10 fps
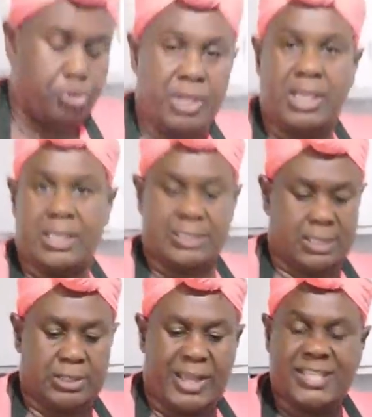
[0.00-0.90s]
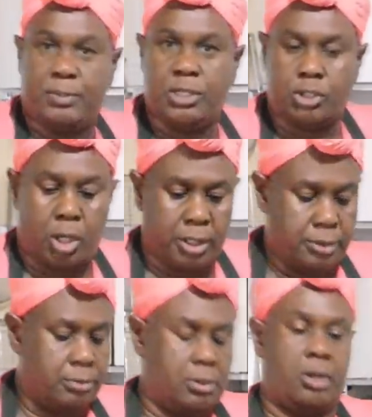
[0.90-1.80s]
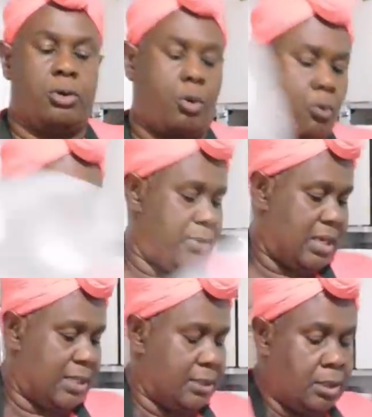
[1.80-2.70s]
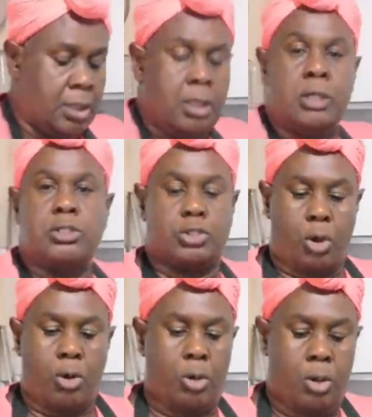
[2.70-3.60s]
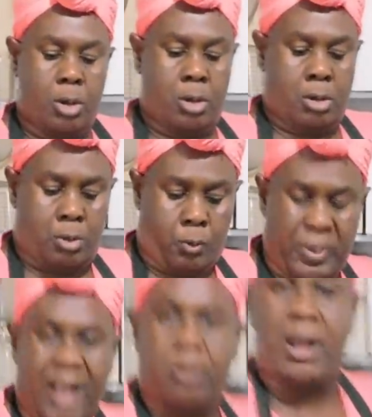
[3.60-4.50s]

drink. It's, it has been done, you know, homemade. So we are